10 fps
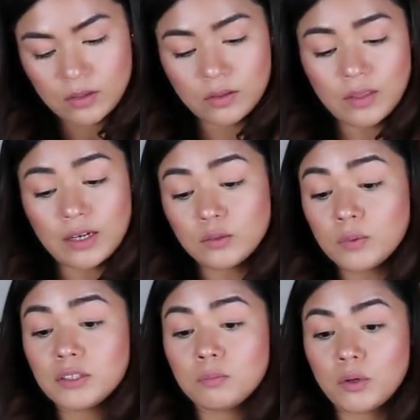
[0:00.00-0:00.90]
So that is
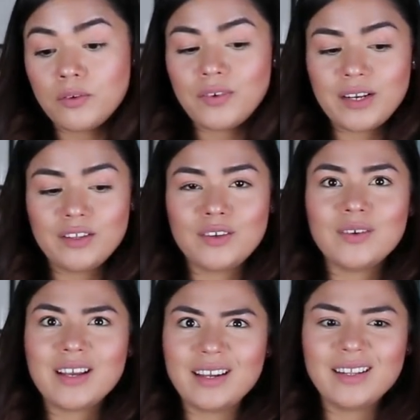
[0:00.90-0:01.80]
what is motivating you,
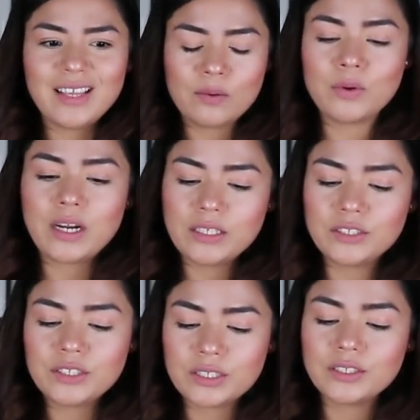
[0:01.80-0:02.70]
kind of like what I
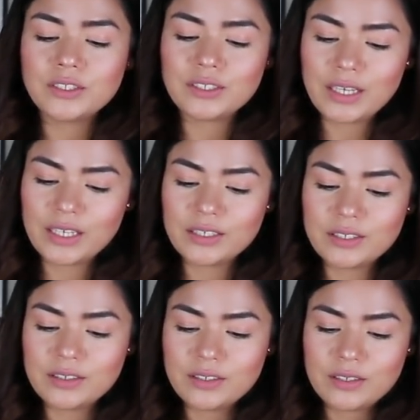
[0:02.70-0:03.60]
just said.